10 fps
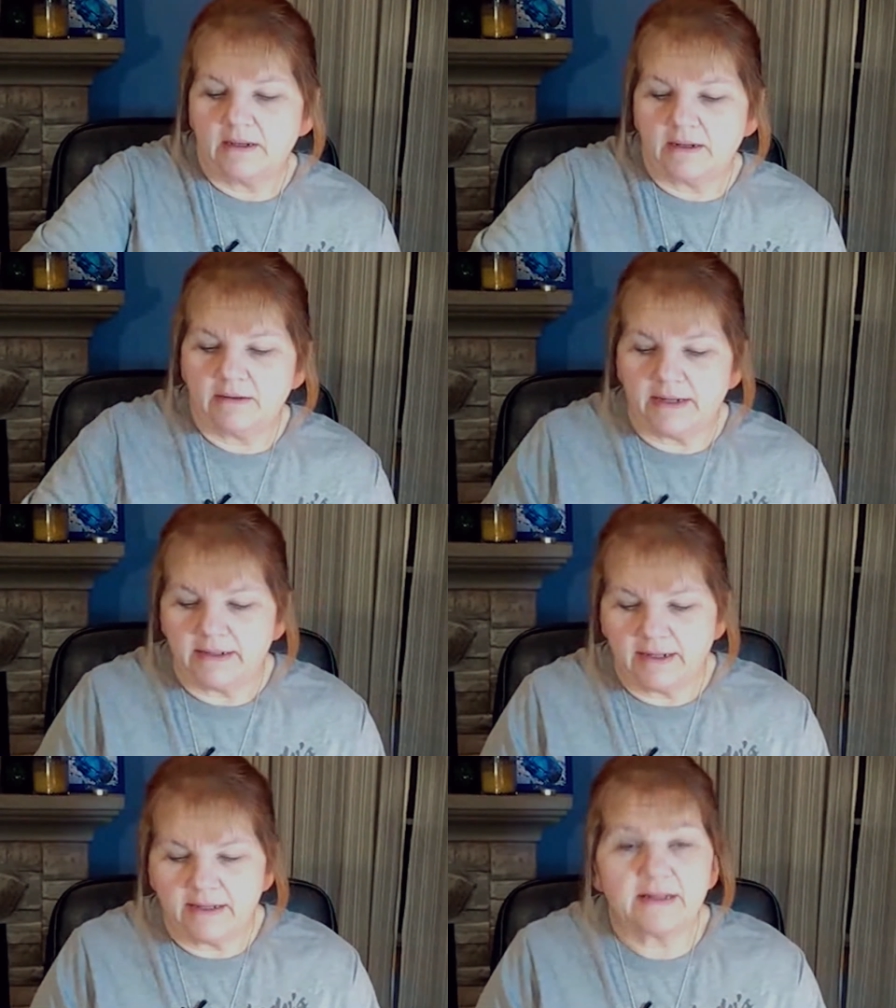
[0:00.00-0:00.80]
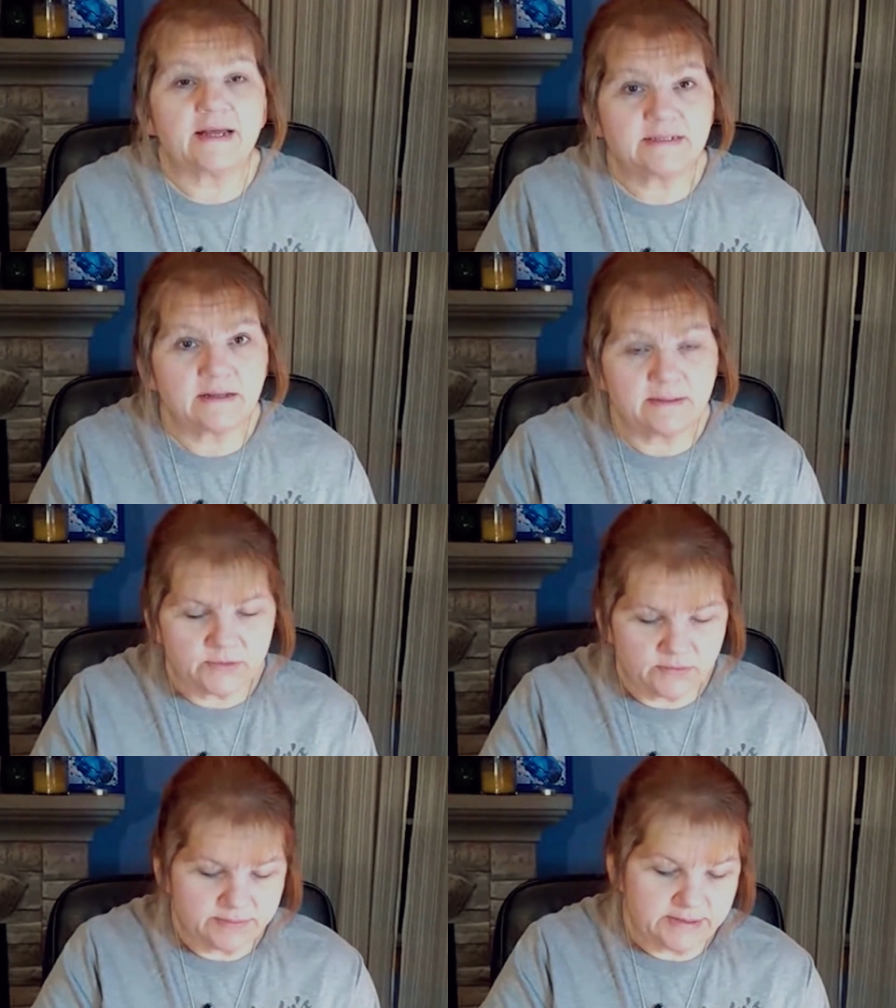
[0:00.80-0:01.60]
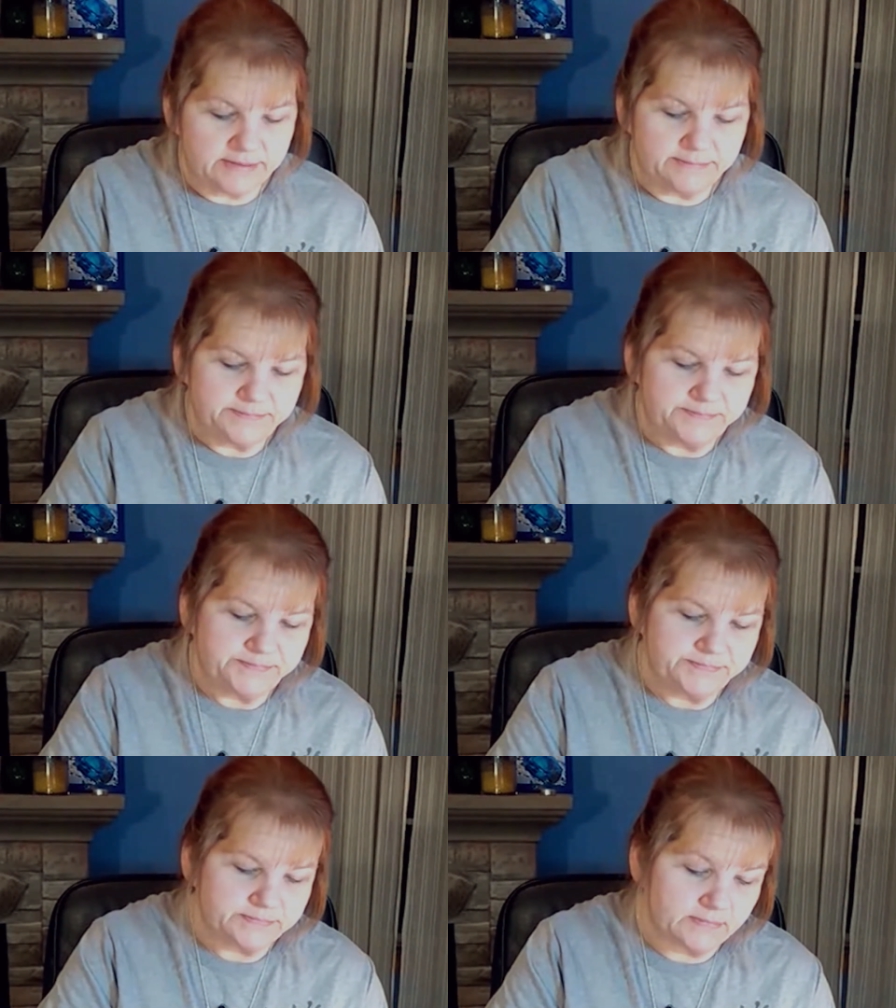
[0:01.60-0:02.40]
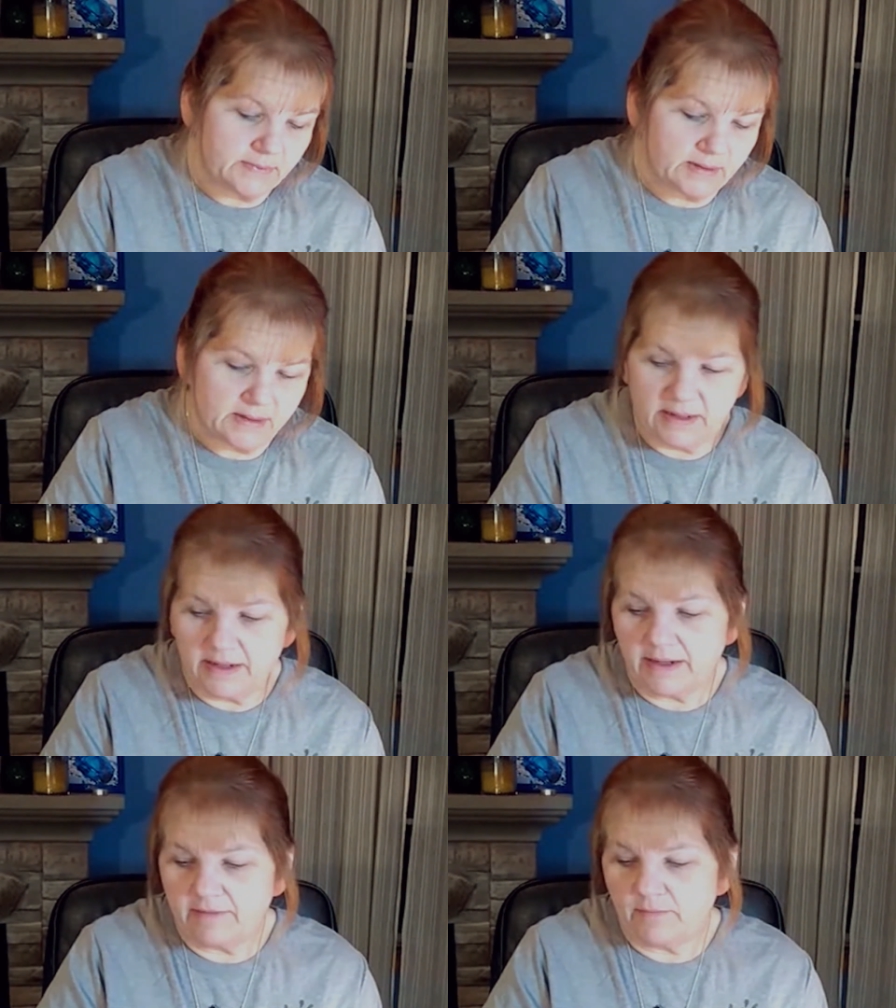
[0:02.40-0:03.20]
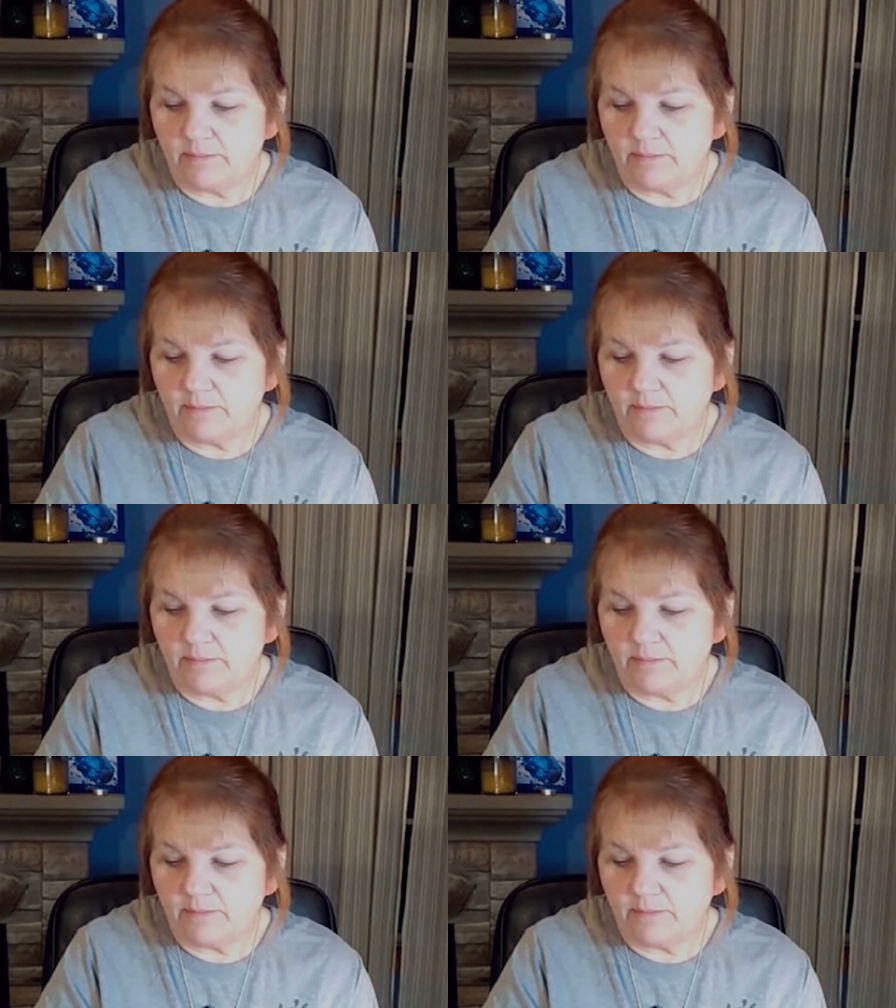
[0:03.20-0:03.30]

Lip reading: All right, now that that's all absorbed in, I have